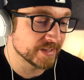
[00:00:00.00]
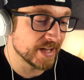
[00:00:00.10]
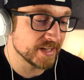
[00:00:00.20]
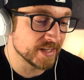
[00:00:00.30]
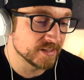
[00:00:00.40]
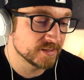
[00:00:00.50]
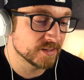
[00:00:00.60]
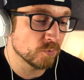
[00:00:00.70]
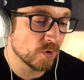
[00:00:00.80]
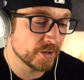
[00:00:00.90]
that is,
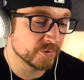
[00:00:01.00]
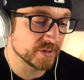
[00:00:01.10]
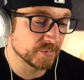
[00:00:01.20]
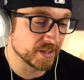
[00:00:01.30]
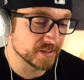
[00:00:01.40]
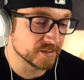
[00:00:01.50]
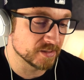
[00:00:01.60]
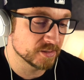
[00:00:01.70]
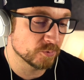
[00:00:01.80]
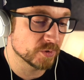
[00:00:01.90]
the watering
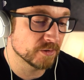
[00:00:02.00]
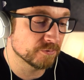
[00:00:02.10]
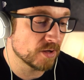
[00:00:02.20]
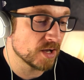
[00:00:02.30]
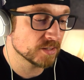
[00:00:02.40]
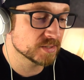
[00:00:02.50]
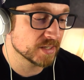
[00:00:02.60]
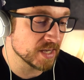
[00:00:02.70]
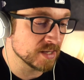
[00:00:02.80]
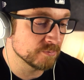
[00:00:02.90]
places, where the flocks
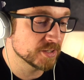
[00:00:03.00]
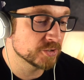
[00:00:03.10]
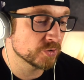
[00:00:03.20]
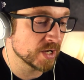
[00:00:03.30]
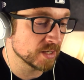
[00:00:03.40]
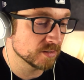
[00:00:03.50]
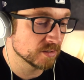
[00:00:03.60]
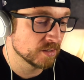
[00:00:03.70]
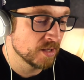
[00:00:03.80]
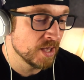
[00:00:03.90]
came to drink.
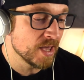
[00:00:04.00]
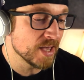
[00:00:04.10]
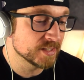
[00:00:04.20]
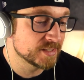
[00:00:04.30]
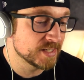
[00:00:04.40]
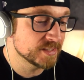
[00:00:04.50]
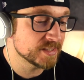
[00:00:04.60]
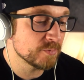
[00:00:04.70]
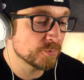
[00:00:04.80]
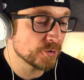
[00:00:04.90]
And since
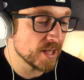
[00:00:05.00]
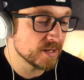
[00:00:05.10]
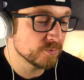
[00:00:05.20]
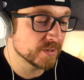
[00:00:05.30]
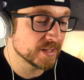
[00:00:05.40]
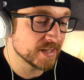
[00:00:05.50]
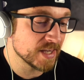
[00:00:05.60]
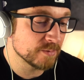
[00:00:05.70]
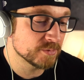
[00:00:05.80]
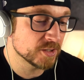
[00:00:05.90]
they bred when they
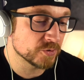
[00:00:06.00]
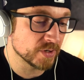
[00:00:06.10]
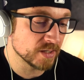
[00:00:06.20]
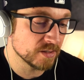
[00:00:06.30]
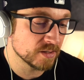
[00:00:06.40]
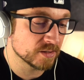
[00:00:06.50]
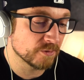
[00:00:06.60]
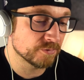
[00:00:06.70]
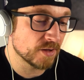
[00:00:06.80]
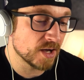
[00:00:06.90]
came to drink, the
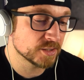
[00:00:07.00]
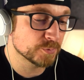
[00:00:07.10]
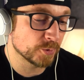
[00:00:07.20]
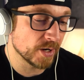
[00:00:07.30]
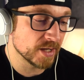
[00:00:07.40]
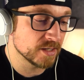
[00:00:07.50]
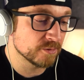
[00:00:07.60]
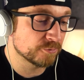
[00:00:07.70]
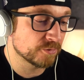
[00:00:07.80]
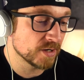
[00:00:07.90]
flocks bred in
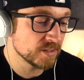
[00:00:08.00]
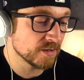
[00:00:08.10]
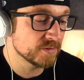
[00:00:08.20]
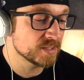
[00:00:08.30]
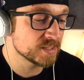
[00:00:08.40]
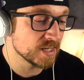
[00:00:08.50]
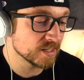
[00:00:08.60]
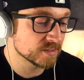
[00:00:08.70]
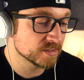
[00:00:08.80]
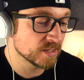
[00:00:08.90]
front of the
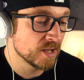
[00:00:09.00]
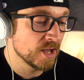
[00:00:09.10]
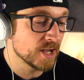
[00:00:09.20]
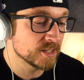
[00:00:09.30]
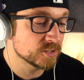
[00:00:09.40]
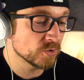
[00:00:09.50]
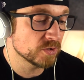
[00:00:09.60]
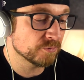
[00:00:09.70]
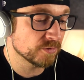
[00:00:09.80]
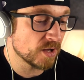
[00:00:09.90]
sticks, and so
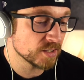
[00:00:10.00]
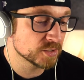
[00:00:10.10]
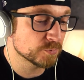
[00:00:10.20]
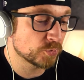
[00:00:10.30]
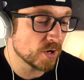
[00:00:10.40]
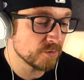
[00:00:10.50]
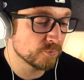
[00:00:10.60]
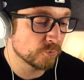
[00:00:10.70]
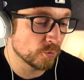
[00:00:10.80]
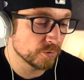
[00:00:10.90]
the flocks
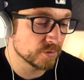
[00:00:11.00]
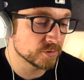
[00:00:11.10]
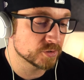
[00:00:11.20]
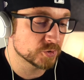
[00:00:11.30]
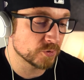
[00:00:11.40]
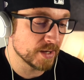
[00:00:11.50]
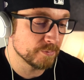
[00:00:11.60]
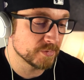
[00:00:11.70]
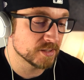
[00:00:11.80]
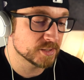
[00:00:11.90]
brought forth
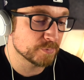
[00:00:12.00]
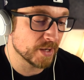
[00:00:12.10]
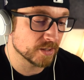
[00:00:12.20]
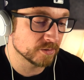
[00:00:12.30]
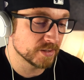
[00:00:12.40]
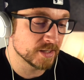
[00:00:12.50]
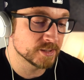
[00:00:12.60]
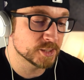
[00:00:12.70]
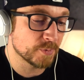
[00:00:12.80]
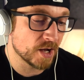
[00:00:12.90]
striped, speckled, and
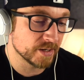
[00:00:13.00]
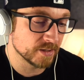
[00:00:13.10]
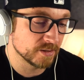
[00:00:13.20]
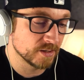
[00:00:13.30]
spotted.